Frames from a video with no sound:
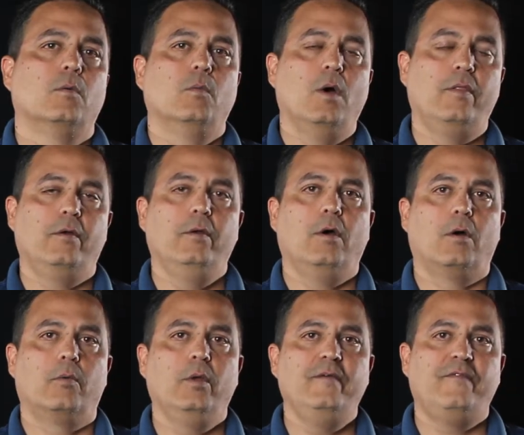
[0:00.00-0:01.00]
Whether you are
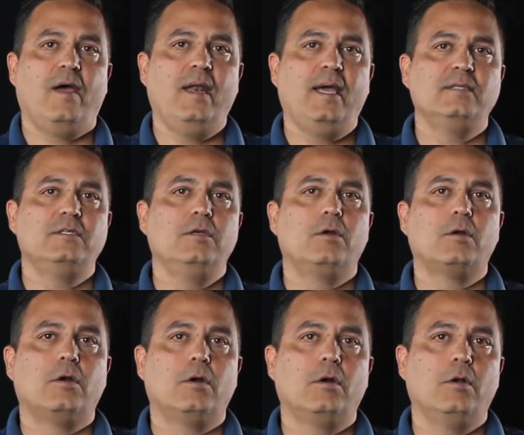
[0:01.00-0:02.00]
refinancing your
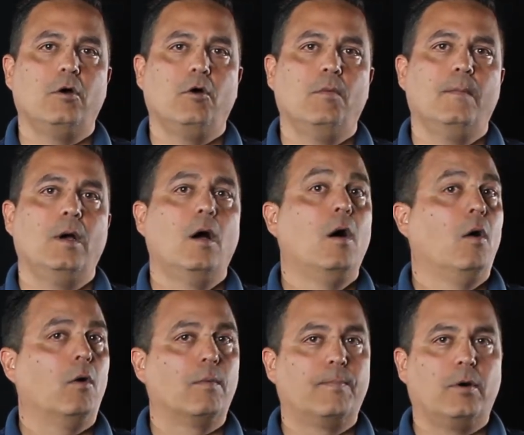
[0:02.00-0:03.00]
current home
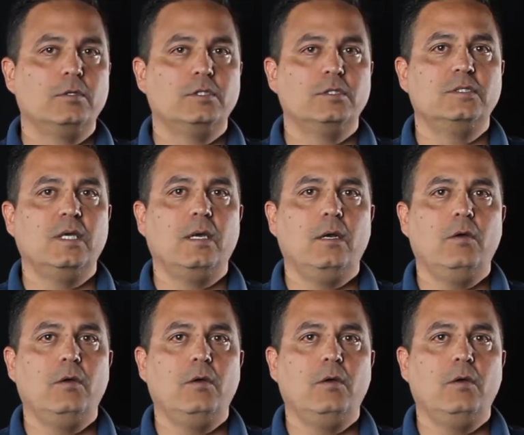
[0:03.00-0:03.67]
or purchasing a new